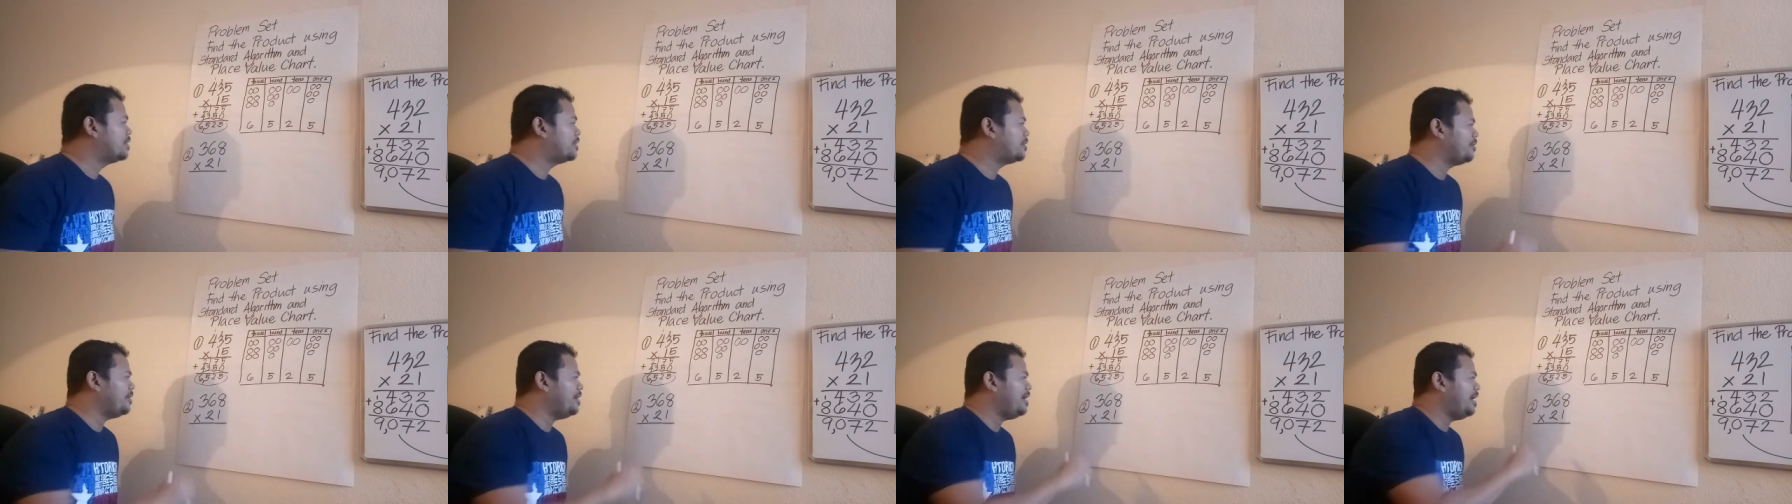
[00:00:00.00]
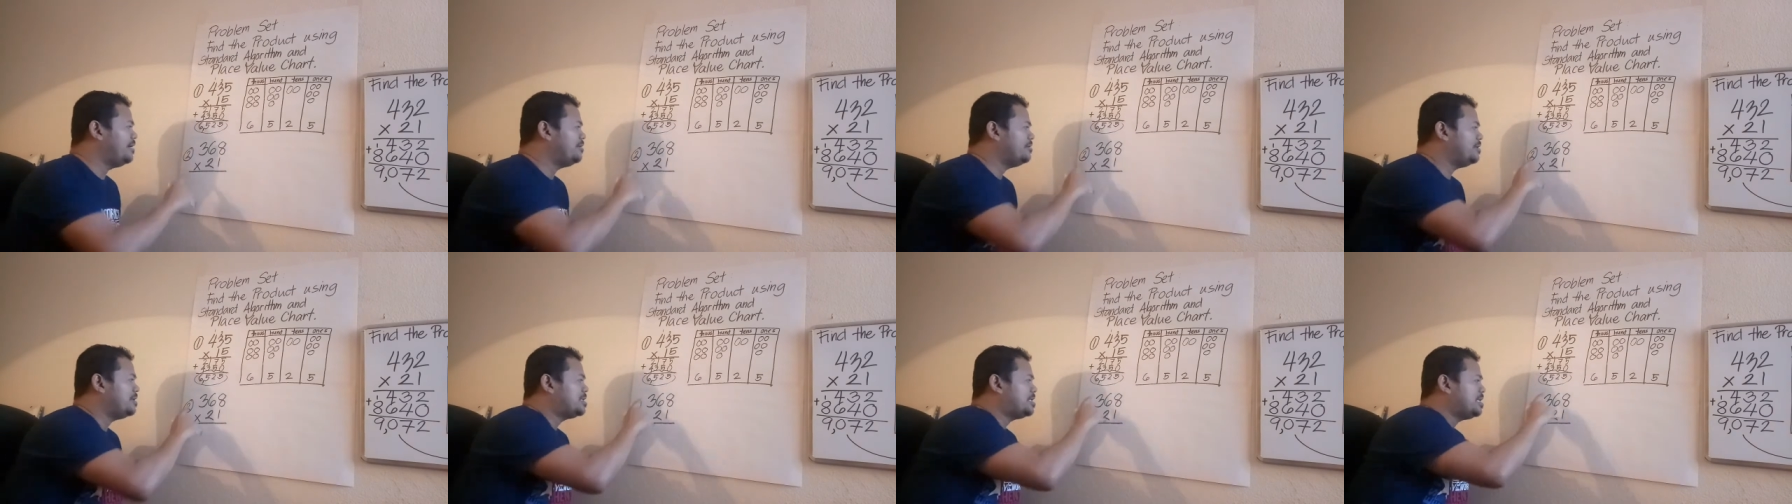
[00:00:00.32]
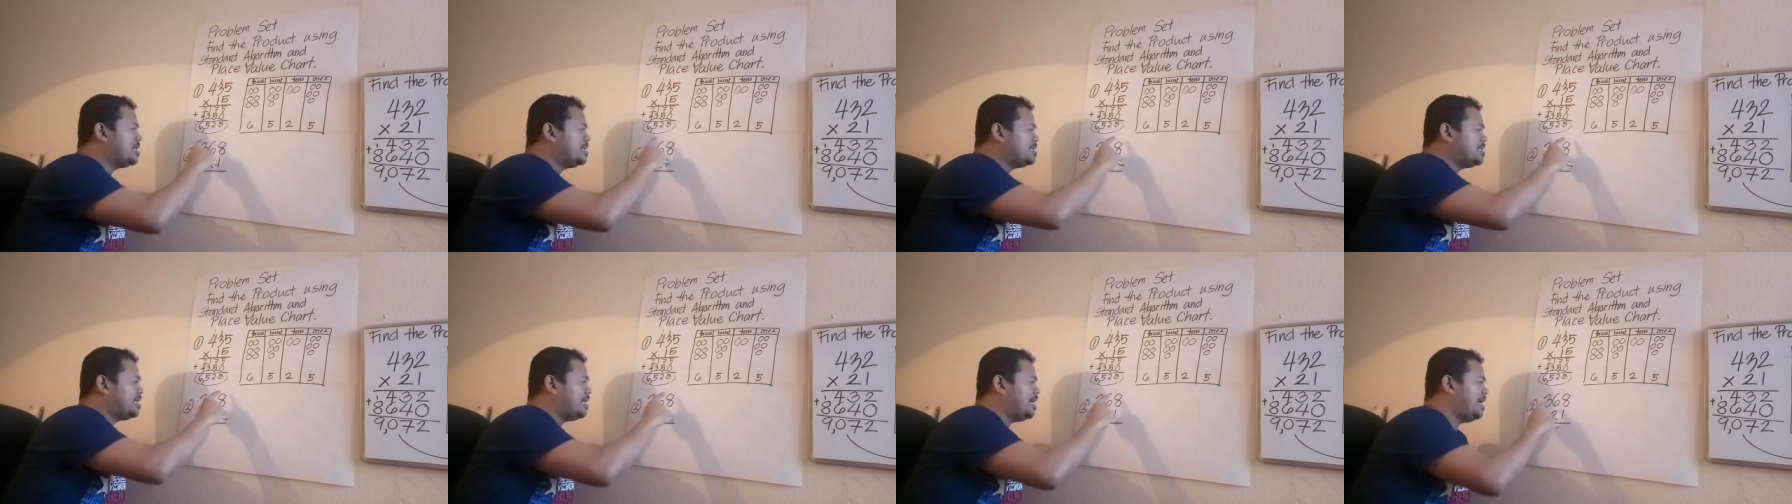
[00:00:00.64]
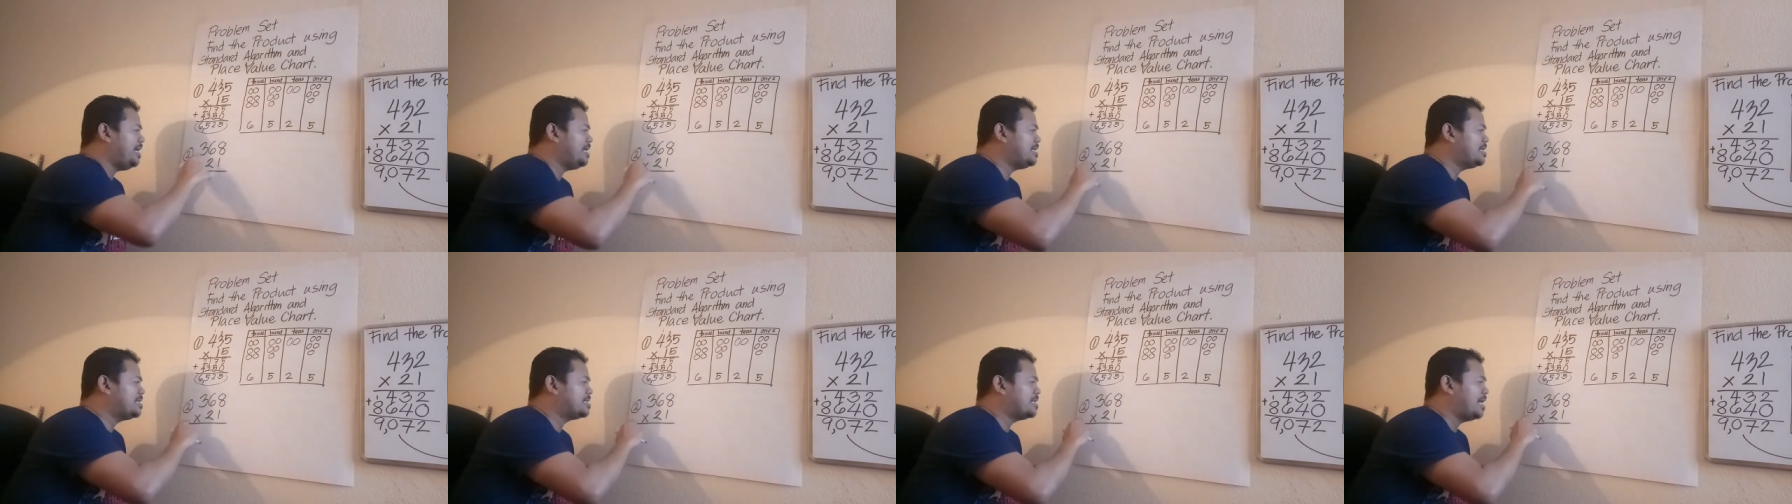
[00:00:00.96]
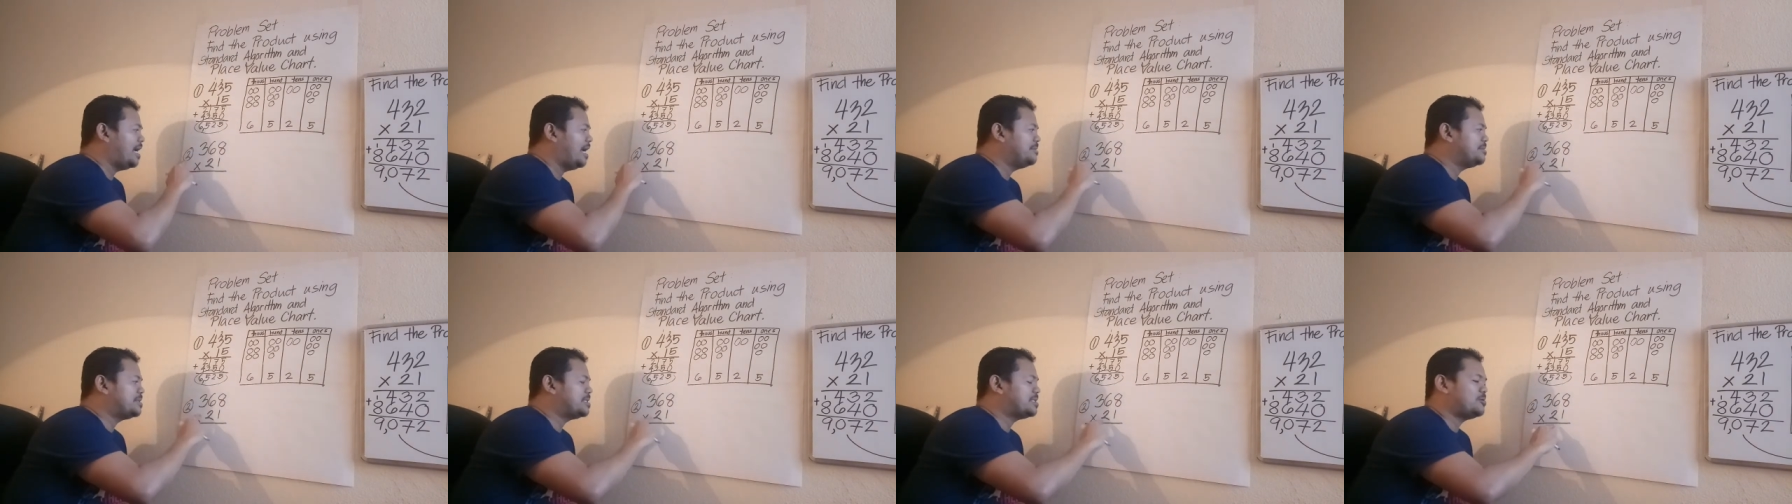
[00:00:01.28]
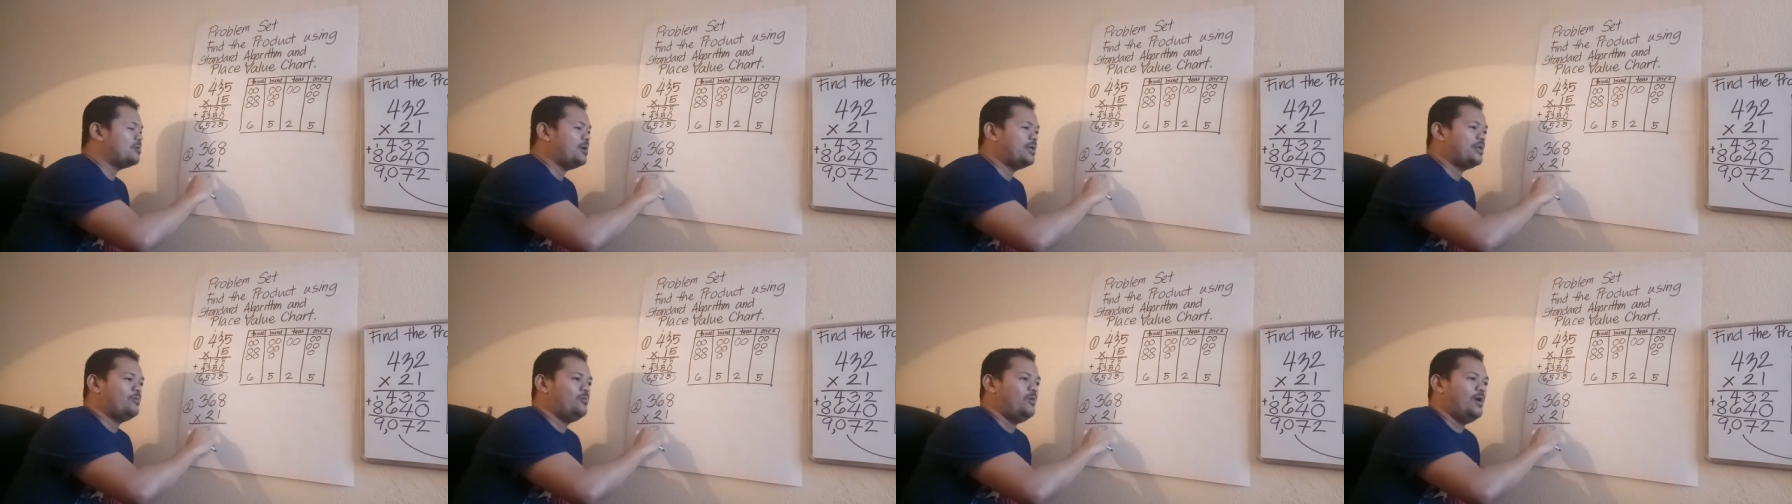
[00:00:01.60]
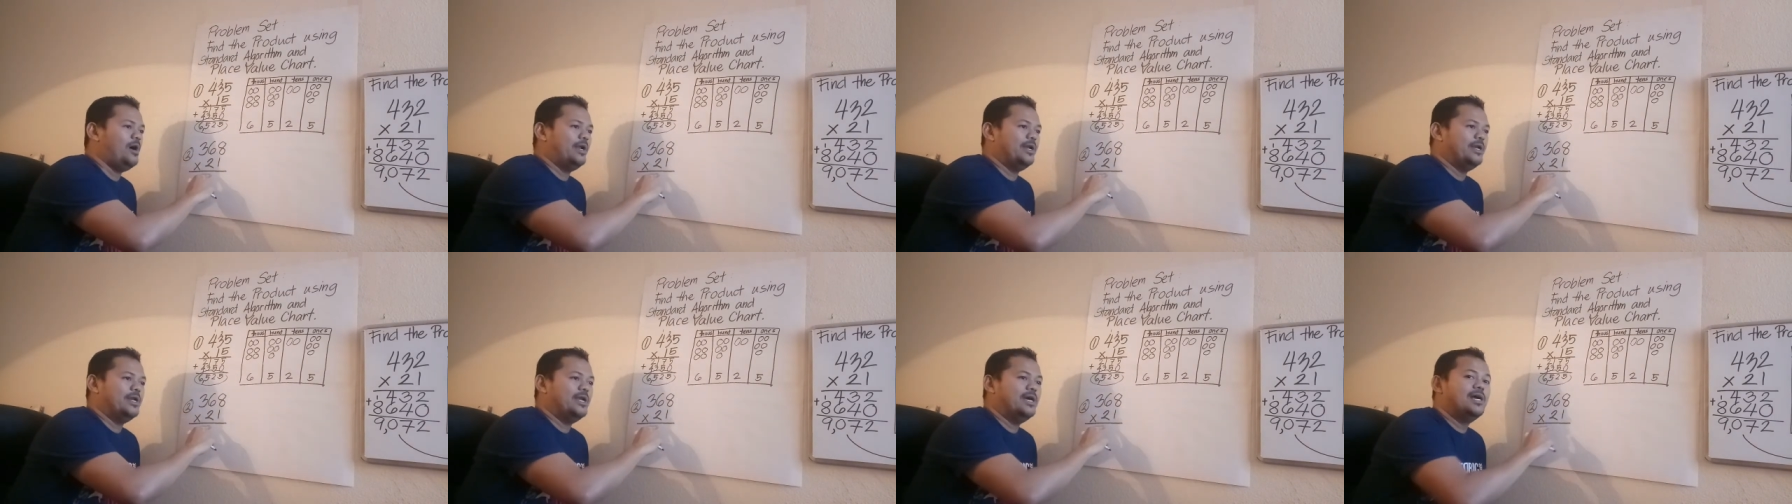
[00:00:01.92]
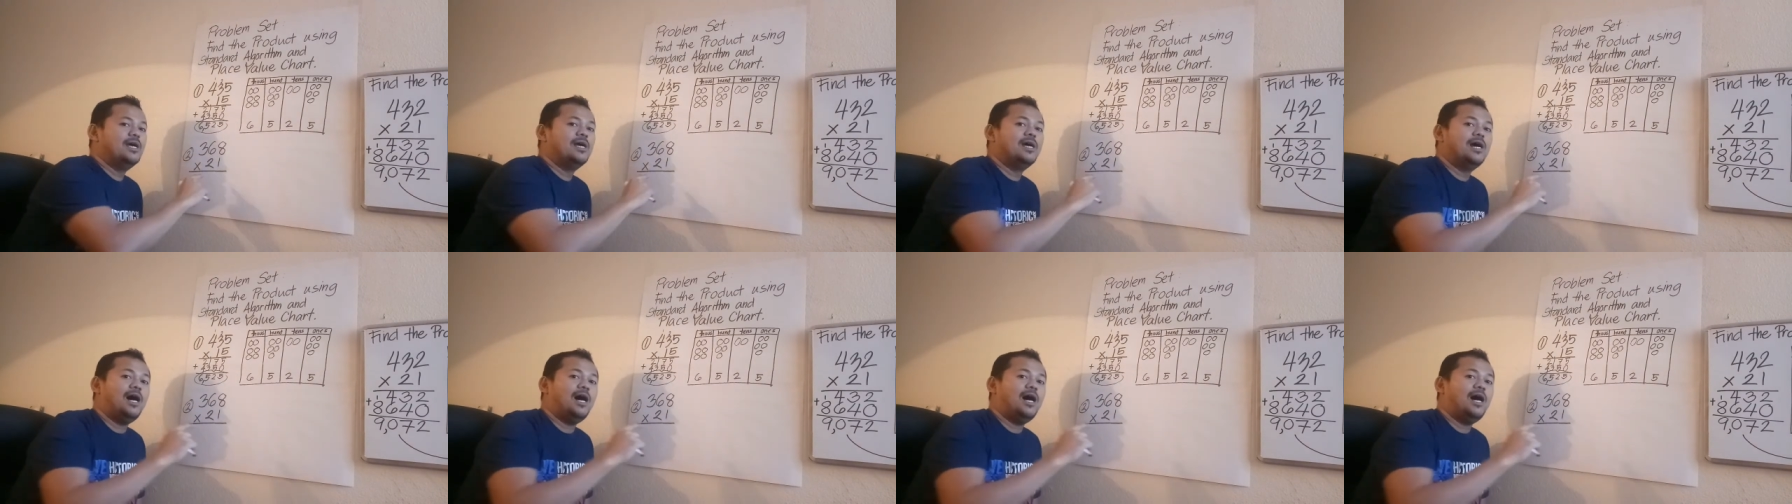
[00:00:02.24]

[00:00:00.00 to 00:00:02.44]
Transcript: 368 times 21.